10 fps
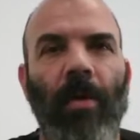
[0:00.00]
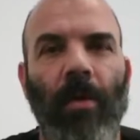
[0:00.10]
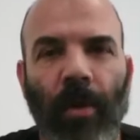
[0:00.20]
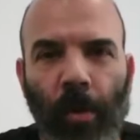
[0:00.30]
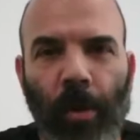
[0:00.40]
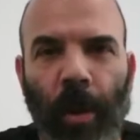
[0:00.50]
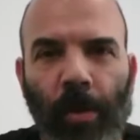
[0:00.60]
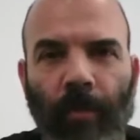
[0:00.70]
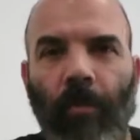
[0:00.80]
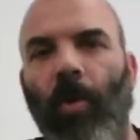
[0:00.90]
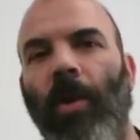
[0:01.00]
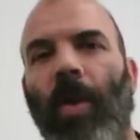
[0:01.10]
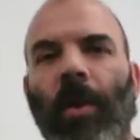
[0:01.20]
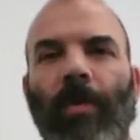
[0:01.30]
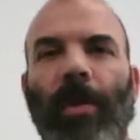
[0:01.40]
Clear skies, everyone.
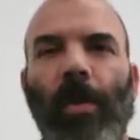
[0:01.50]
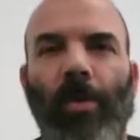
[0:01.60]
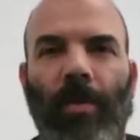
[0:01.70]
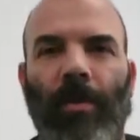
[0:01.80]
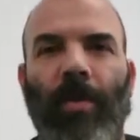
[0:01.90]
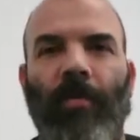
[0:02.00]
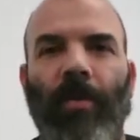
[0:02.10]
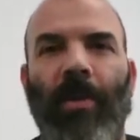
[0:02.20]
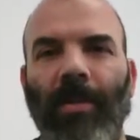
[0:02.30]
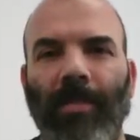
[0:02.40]
All the best. Love you all.